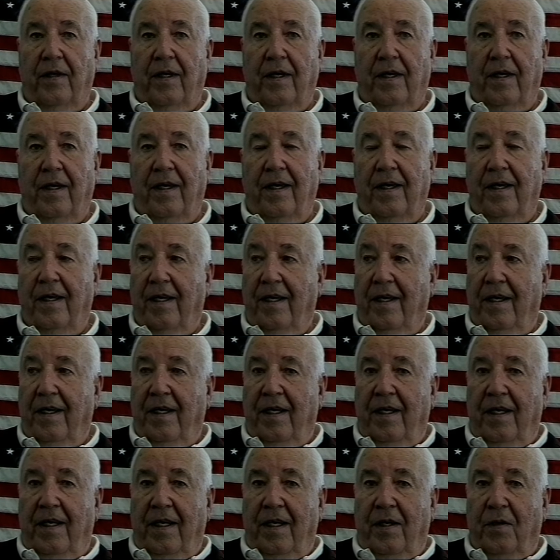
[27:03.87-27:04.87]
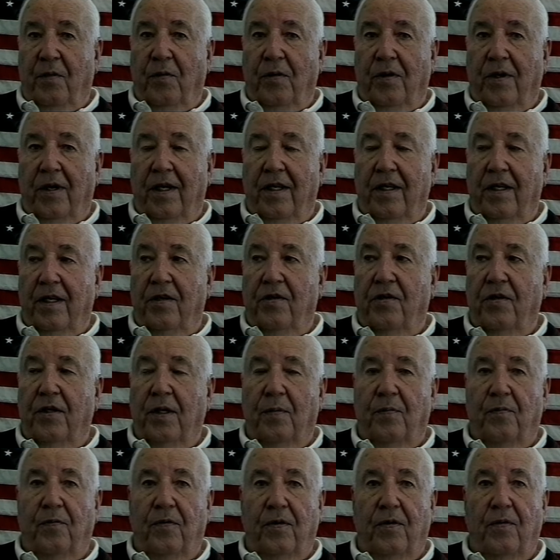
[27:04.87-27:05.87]
Uh, we were on the
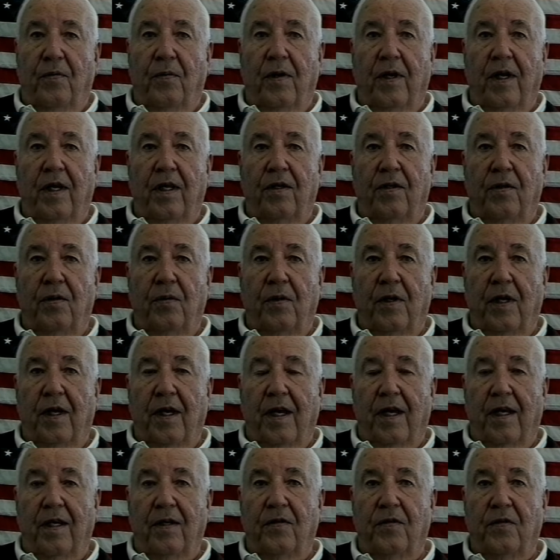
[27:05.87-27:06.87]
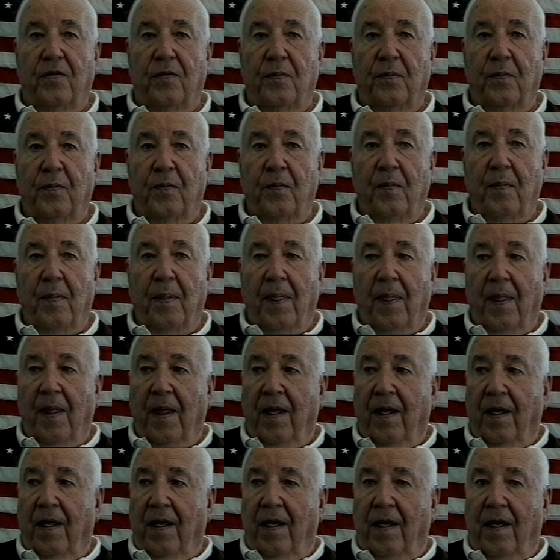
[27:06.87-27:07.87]
ship for 22 days,
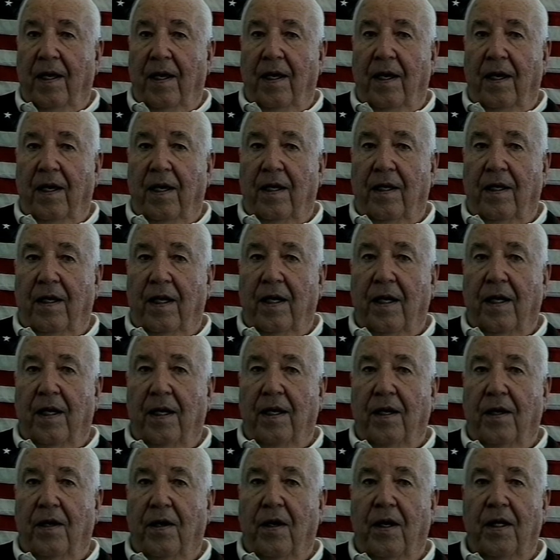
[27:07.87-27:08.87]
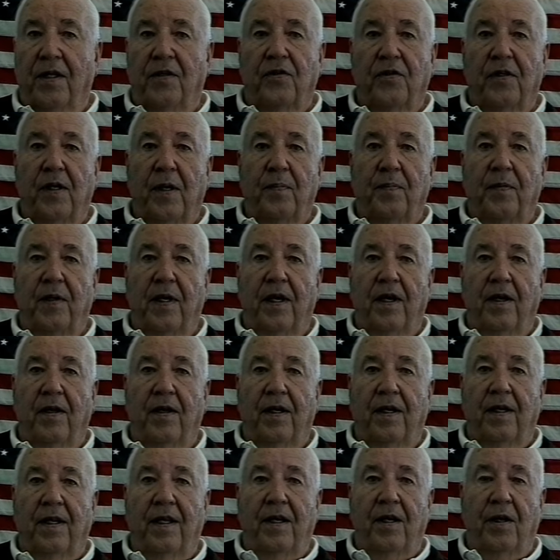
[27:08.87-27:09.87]
and uh, I slept
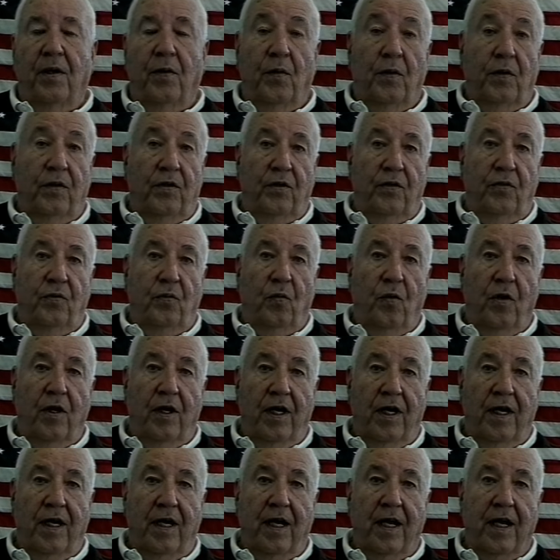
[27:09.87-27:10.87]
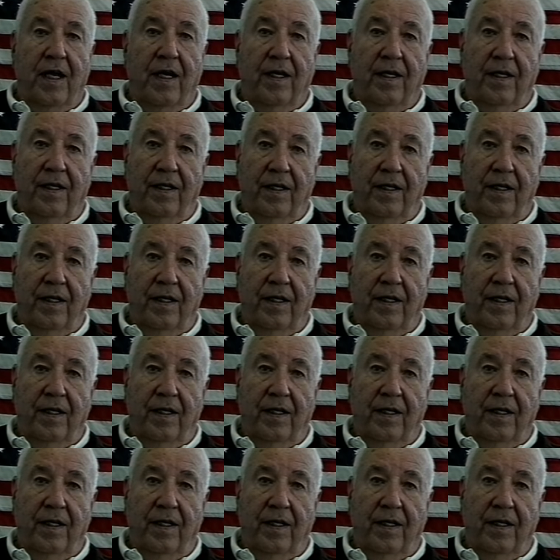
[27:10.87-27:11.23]
down there just one night.